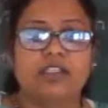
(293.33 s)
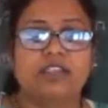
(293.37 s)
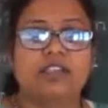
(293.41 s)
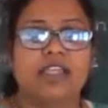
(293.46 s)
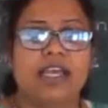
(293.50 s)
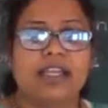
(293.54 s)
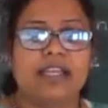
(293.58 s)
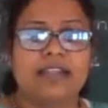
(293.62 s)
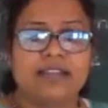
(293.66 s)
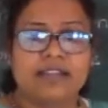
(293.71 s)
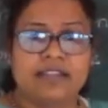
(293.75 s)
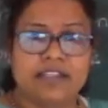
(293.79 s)

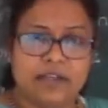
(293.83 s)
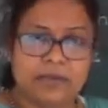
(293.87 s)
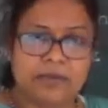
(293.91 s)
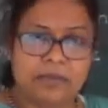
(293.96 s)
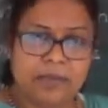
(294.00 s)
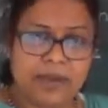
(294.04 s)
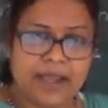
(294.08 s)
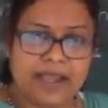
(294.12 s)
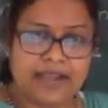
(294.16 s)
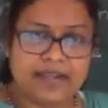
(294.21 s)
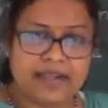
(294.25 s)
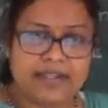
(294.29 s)
than
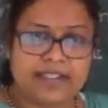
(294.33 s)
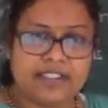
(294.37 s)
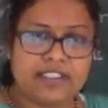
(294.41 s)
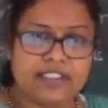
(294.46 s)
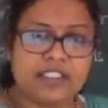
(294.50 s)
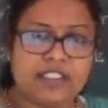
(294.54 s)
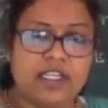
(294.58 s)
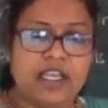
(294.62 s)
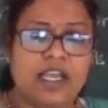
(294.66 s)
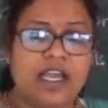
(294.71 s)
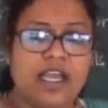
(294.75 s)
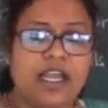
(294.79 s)
their
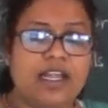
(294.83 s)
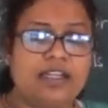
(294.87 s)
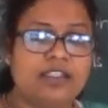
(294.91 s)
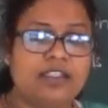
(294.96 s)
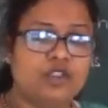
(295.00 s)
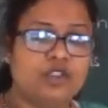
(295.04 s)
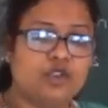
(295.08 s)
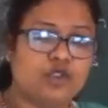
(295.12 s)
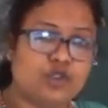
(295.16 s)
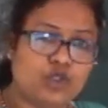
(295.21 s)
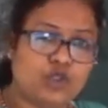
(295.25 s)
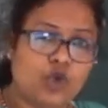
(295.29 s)
parents,
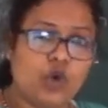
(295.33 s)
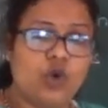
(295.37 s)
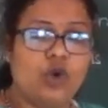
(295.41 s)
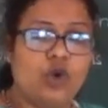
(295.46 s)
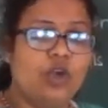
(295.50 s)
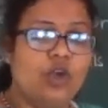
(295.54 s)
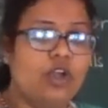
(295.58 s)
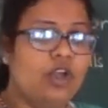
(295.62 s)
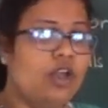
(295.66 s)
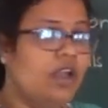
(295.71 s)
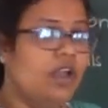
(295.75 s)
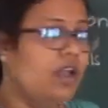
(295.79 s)
and
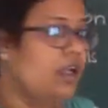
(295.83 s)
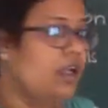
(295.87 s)
so